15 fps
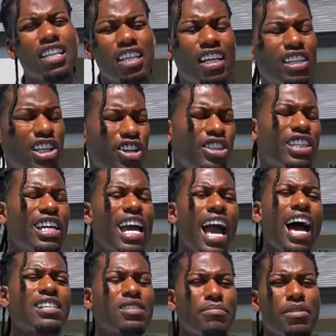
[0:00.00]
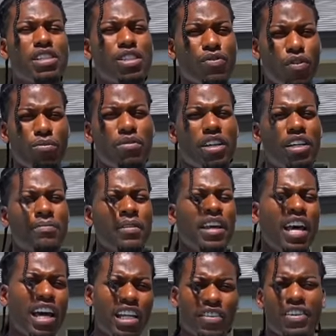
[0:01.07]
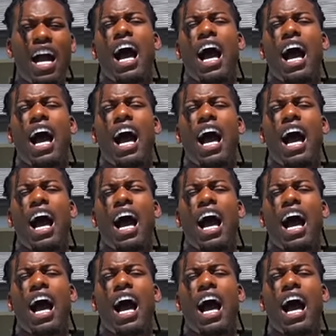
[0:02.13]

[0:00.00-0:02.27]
then clearly He has a mission for me. And if